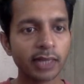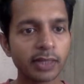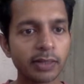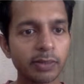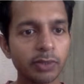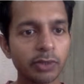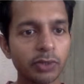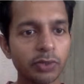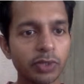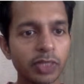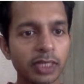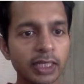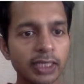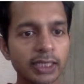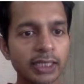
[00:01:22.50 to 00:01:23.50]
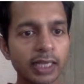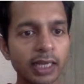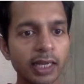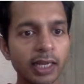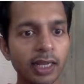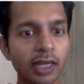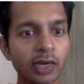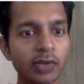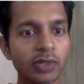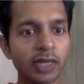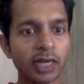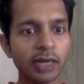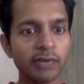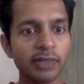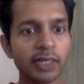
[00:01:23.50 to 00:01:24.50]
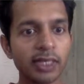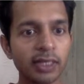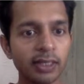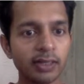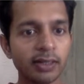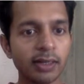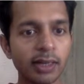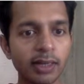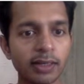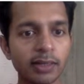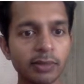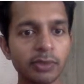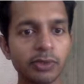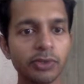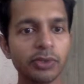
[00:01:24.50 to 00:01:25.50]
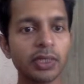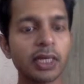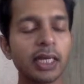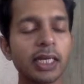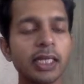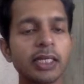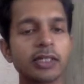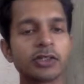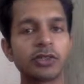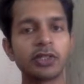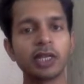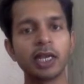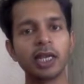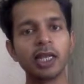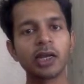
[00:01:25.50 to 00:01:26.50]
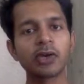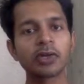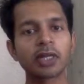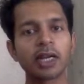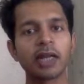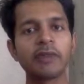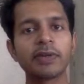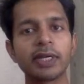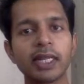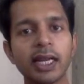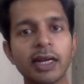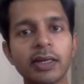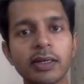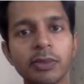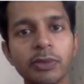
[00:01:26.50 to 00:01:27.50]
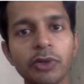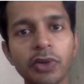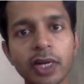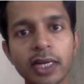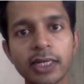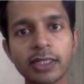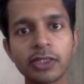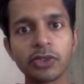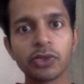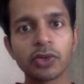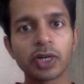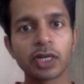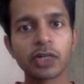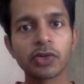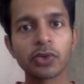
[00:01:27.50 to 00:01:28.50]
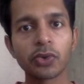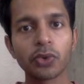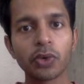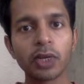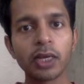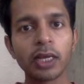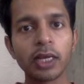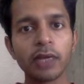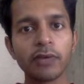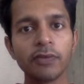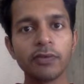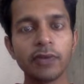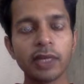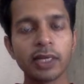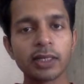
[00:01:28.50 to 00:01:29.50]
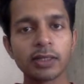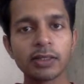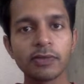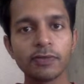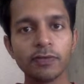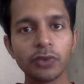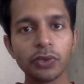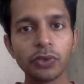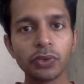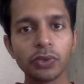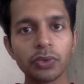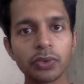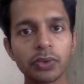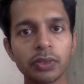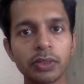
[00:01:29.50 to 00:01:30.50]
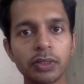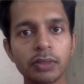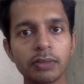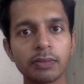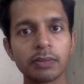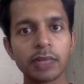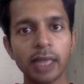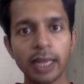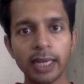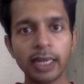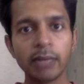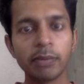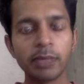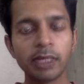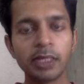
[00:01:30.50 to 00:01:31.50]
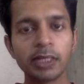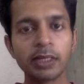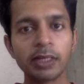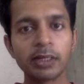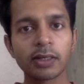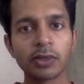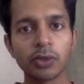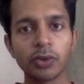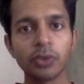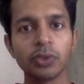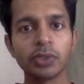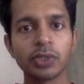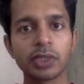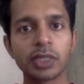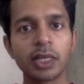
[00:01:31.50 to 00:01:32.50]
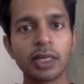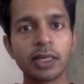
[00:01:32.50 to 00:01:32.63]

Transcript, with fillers: attribute is the layout gravity attribute so the layout gravity attribute lets you control where the view element goes.